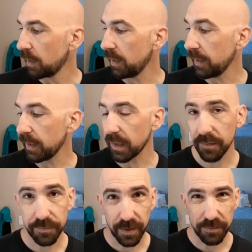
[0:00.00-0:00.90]
And
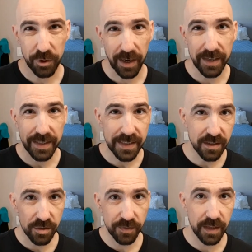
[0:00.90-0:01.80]
I've, I've tried
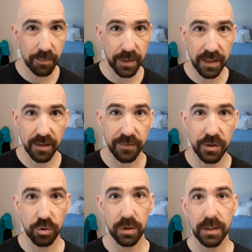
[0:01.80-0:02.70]
each of them
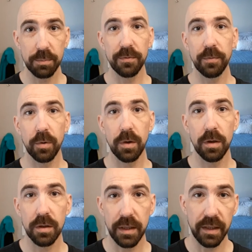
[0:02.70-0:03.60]
individually
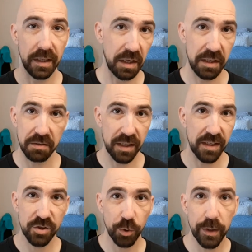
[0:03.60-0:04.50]
before, and I, I
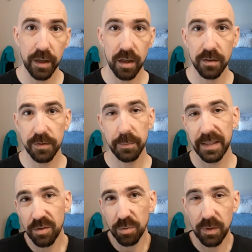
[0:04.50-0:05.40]
enjoy all of them. I
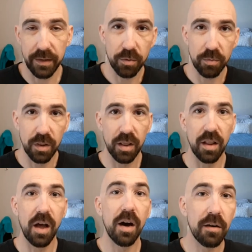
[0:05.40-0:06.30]
don't, I don't
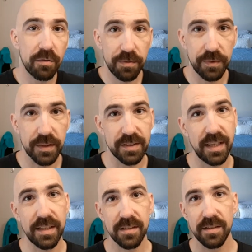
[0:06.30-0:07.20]
love the
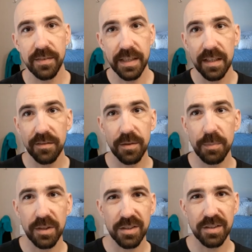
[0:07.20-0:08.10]
scent of any of them.
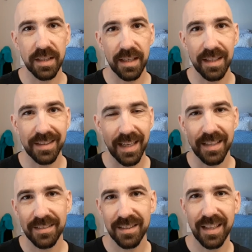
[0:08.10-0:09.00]
They're just kind of
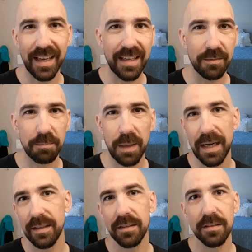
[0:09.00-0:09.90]
nice, light,
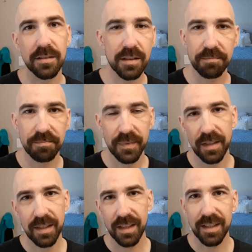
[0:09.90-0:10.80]
mild,
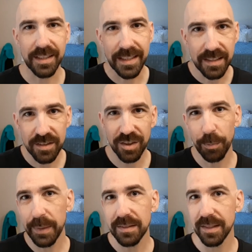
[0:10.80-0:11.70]
clean,
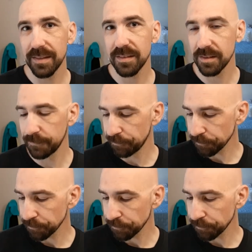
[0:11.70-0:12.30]
soapy scents.